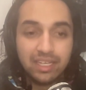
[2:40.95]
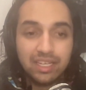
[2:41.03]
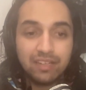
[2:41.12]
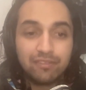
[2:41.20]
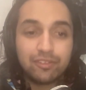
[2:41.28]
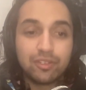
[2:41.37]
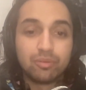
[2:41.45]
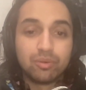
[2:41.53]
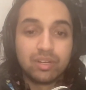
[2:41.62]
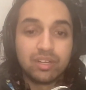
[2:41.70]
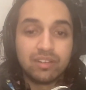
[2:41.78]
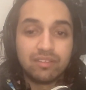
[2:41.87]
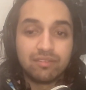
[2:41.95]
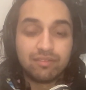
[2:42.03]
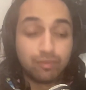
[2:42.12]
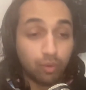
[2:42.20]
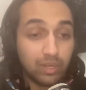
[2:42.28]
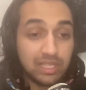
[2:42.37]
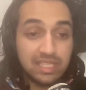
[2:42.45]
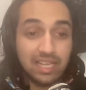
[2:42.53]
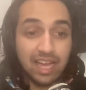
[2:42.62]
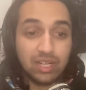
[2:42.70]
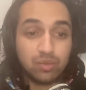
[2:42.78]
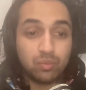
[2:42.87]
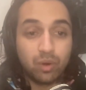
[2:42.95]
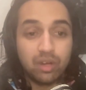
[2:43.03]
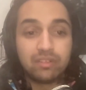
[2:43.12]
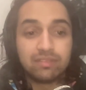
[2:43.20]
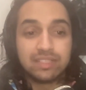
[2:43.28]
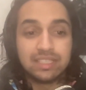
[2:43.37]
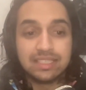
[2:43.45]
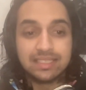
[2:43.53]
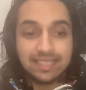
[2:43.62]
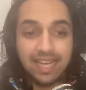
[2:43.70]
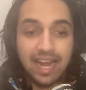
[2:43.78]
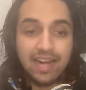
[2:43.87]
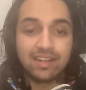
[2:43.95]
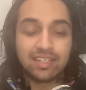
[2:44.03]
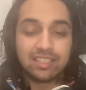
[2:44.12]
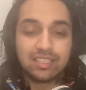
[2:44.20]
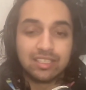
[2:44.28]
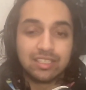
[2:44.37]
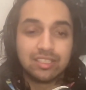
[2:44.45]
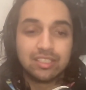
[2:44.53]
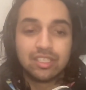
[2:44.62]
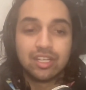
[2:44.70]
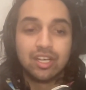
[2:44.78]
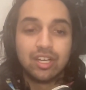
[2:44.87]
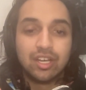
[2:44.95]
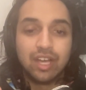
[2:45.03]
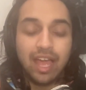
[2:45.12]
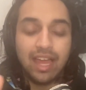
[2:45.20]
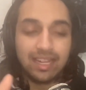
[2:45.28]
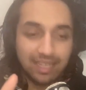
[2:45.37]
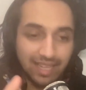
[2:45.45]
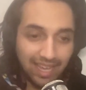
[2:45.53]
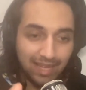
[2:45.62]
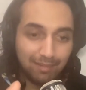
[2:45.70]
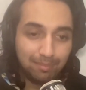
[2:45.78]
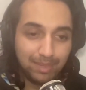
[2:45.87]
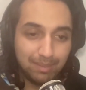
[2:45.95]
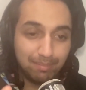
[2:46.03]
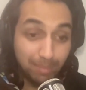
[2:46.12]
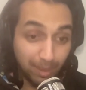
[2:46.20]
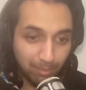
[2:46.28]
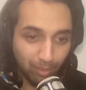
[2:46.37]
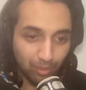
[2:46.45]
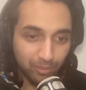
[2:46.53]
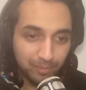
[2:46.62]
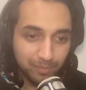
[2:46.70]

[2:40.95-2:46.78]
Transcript: if you were to voice act one of these characters, and it can't be Bibble,